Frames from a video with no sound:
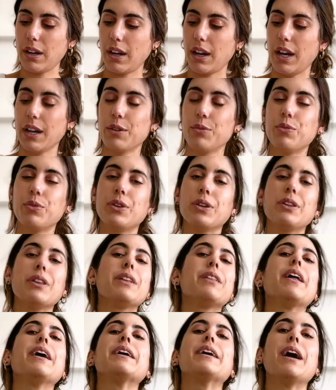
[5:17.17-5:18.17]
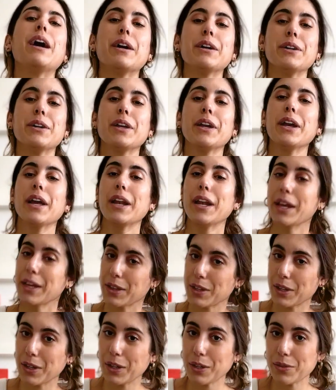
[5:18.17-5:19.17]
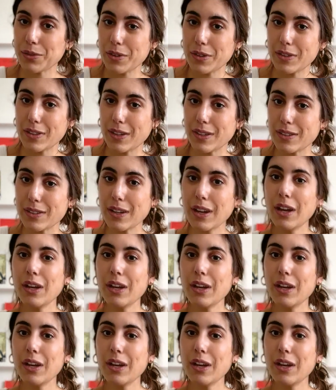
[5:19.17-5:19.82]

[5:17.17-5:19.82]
I really like ironing, and Anthony uses this,